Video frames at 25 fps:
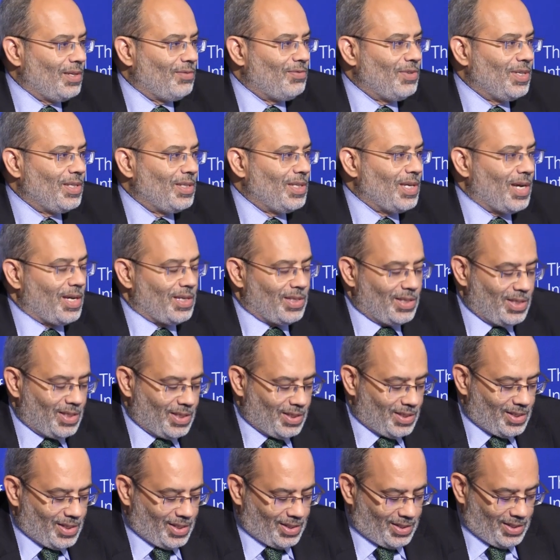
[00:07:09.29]
giving the
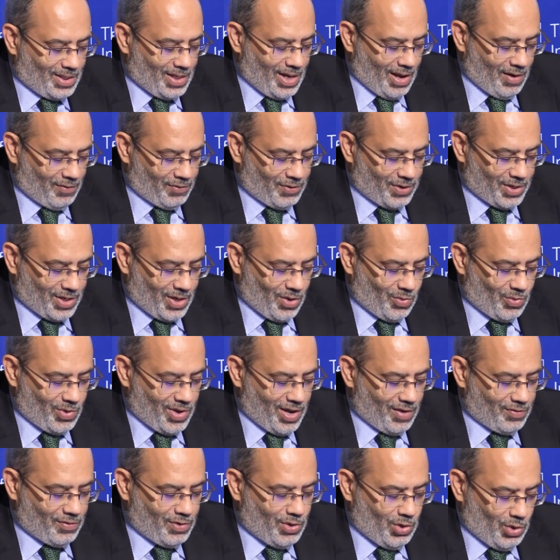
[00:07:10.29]
idea that in Africa
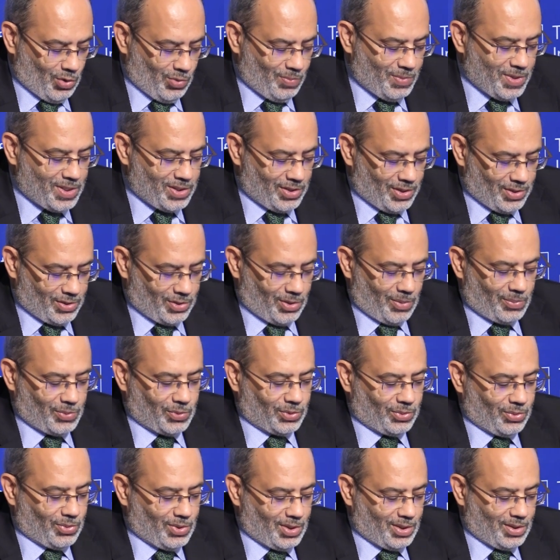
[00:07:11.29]
we have new business
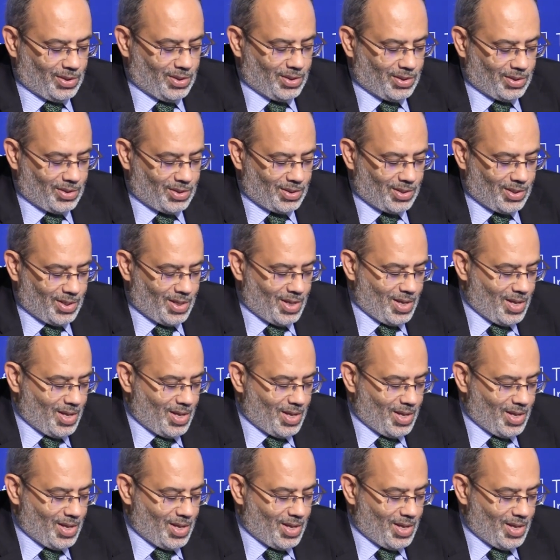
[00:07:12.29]
opportunities